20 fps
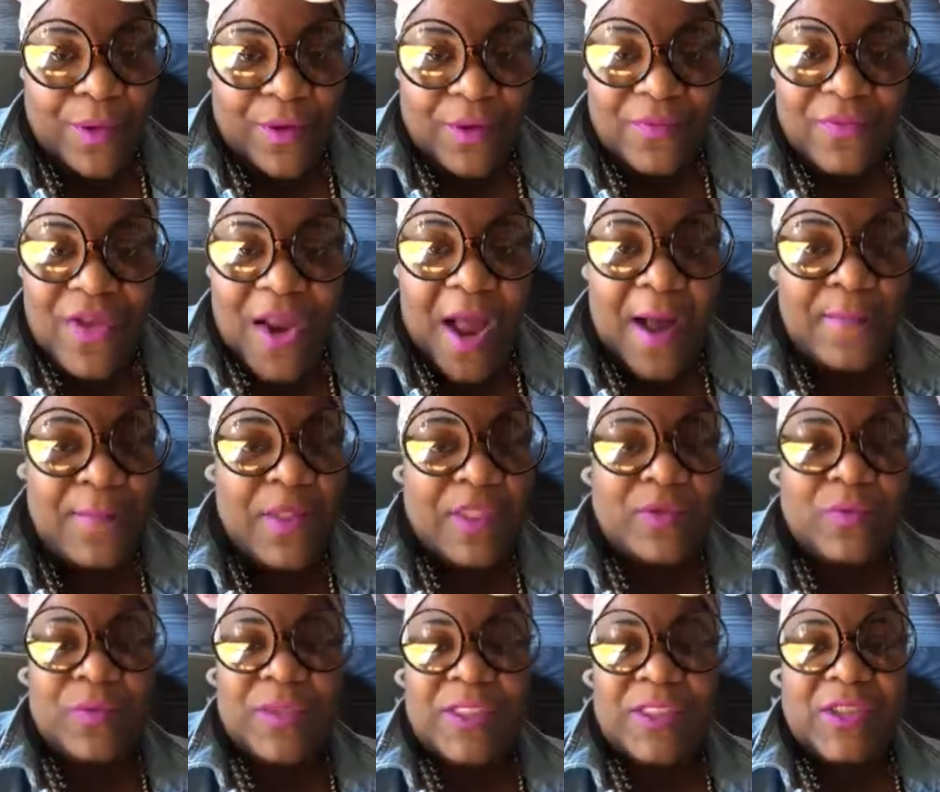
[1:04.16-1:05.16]
worth, how
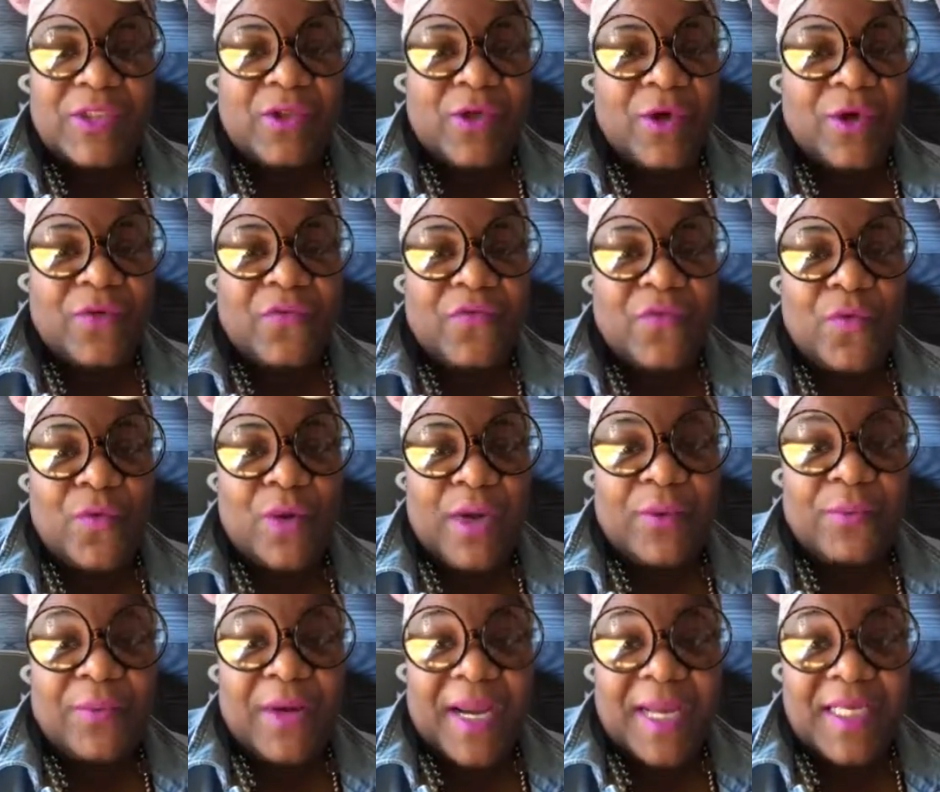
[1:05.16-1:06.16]
much we deserve for
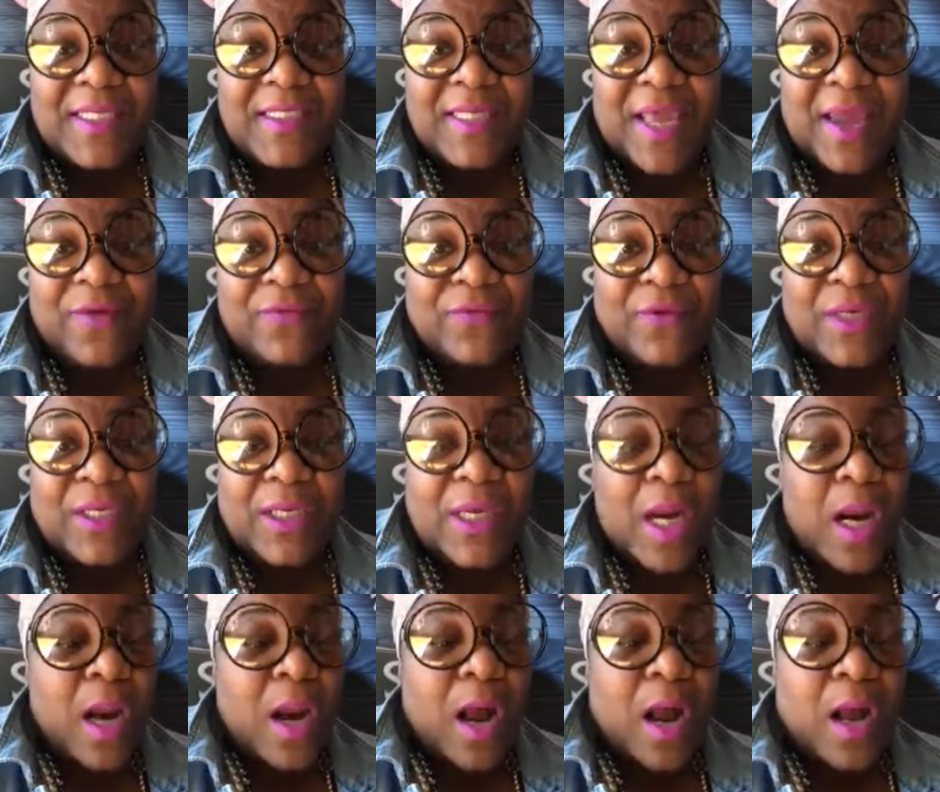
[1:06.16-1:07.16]
a raise every
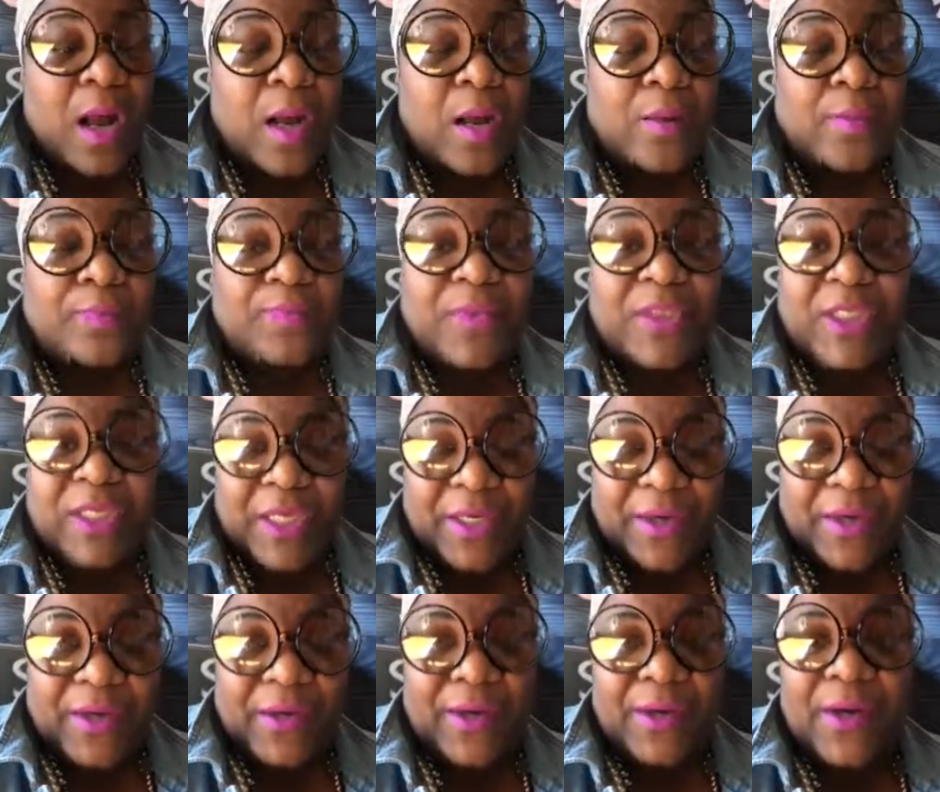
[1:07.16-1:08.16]

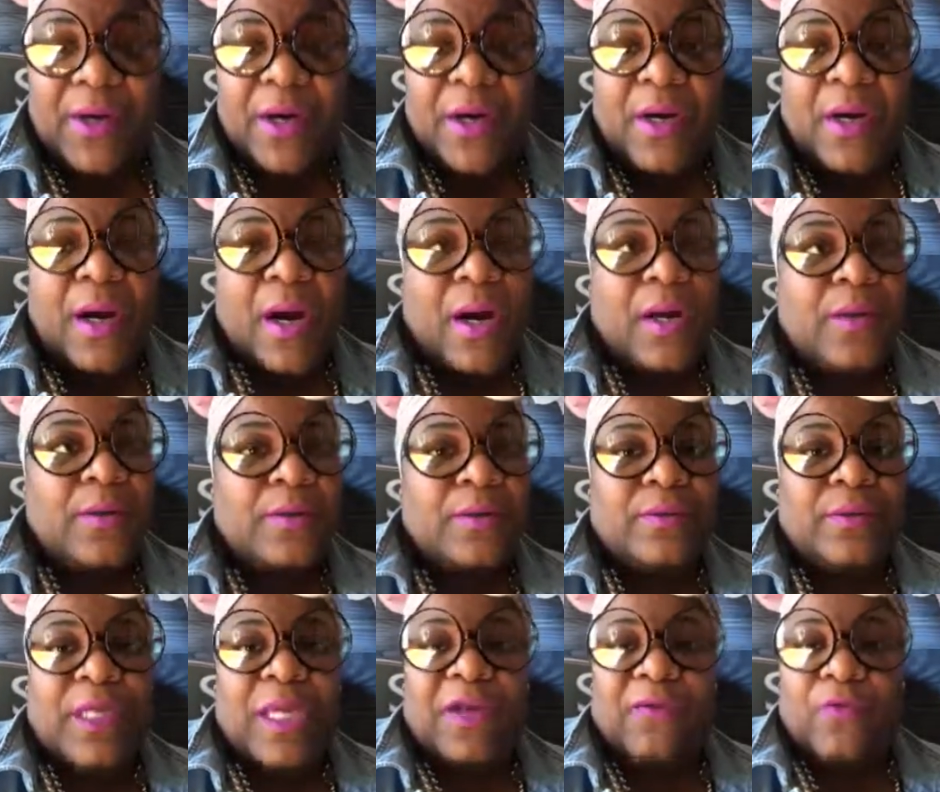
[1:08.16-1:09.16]
year,
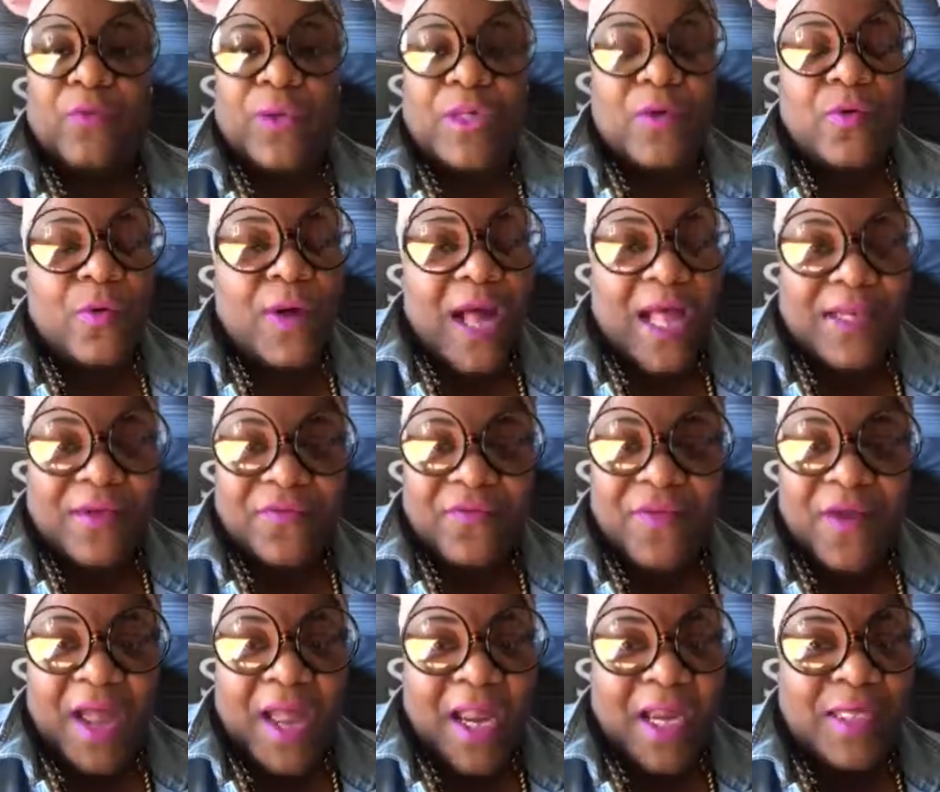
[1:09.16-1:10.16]
if we
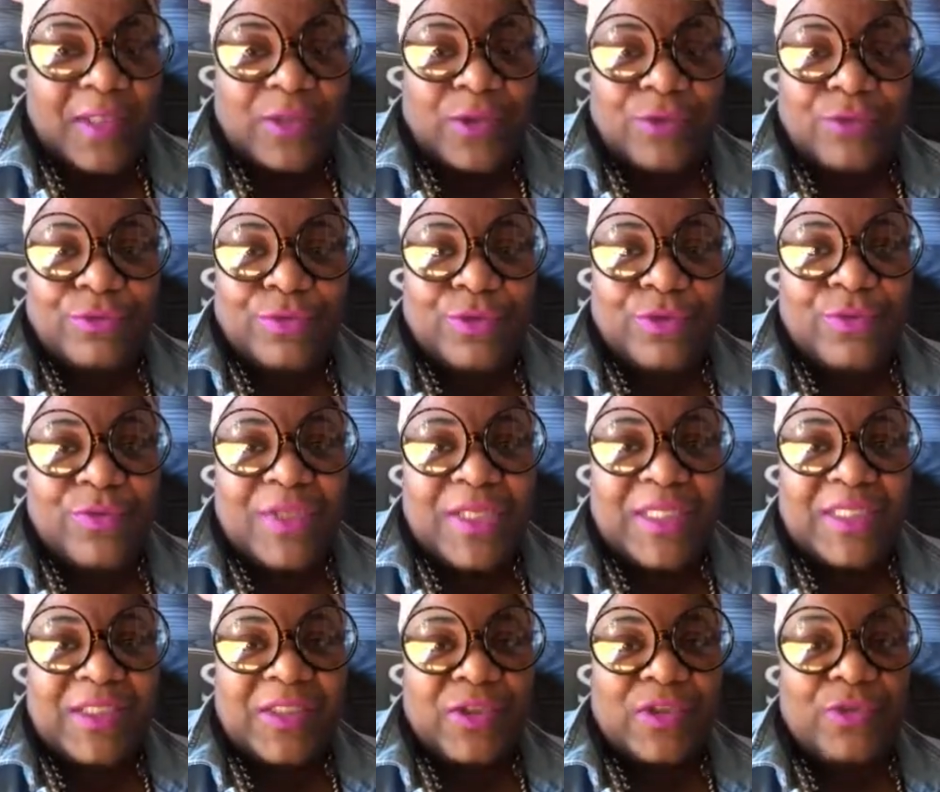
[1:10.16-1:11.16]
qualify to do
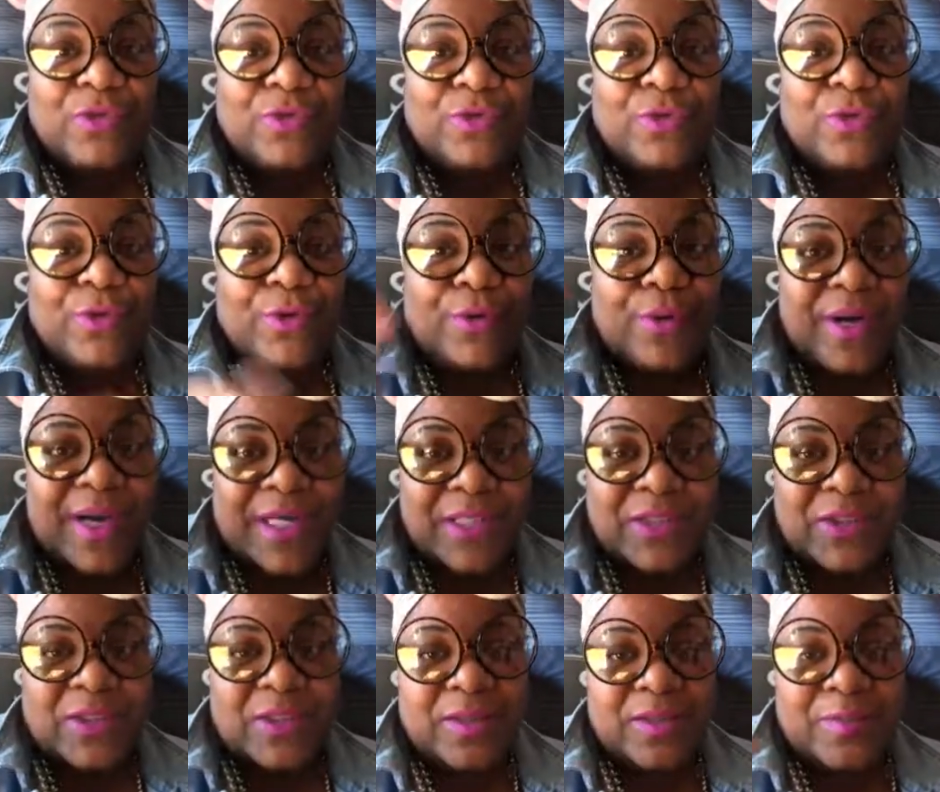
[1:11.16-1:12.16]
this
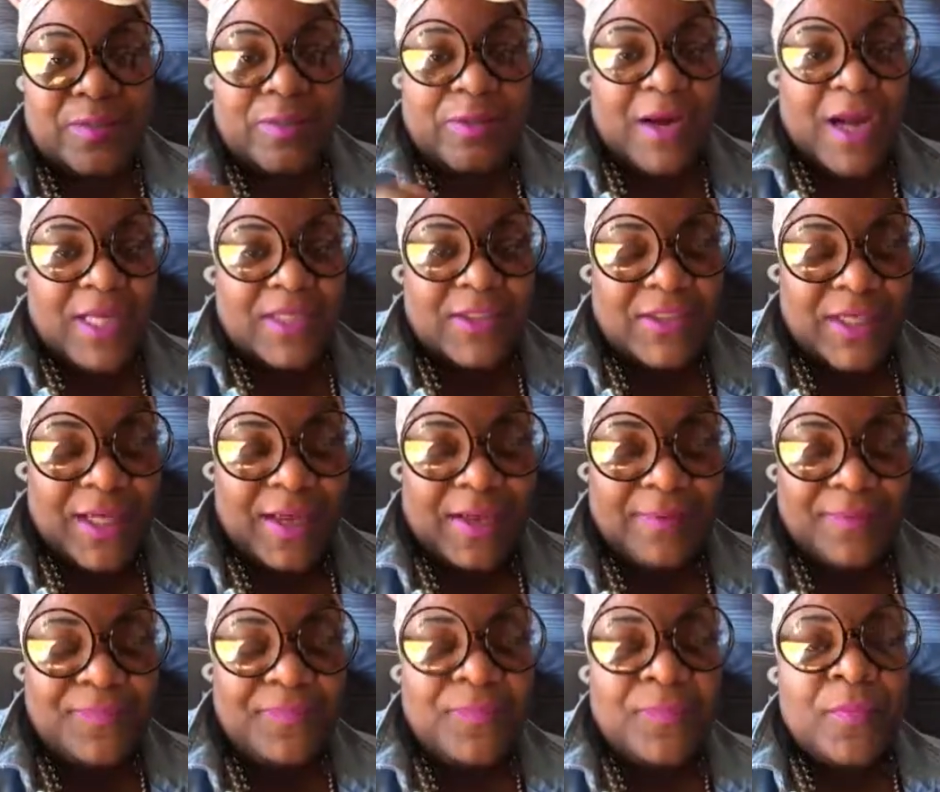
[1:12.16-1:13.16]
stretch
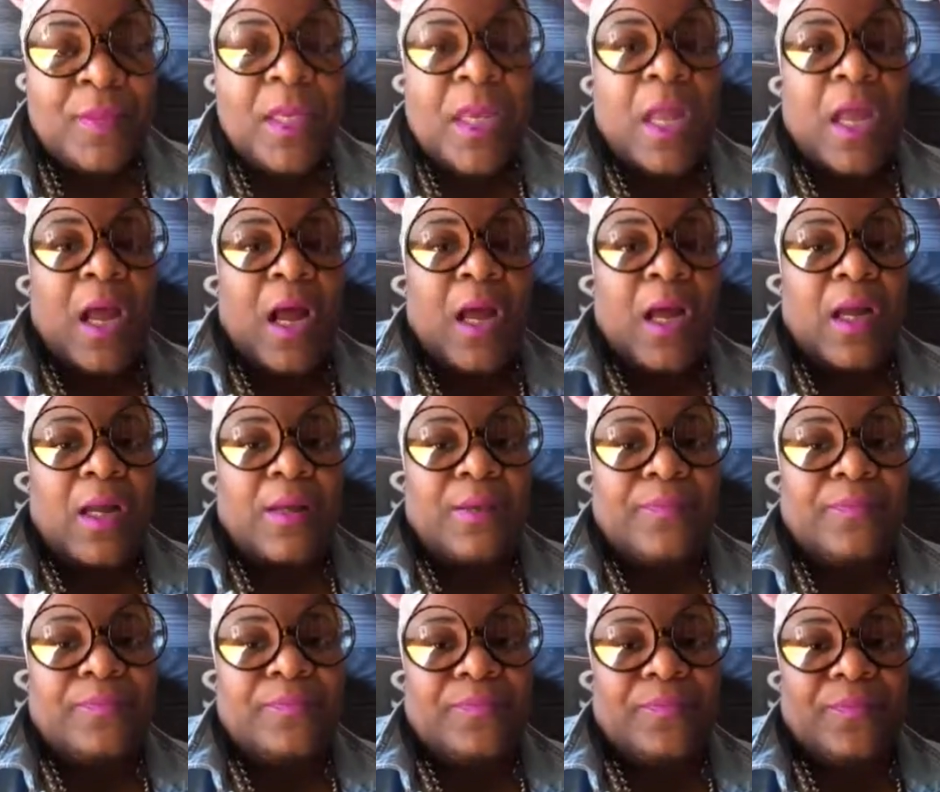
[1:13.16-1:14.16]
project.
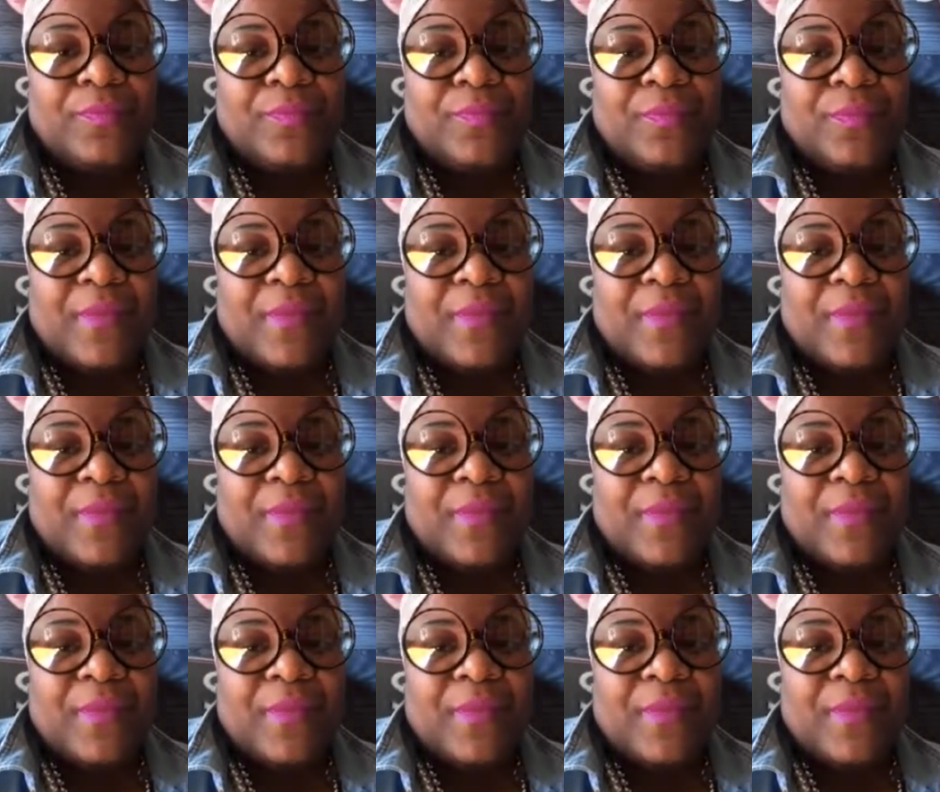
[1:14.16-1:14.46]
And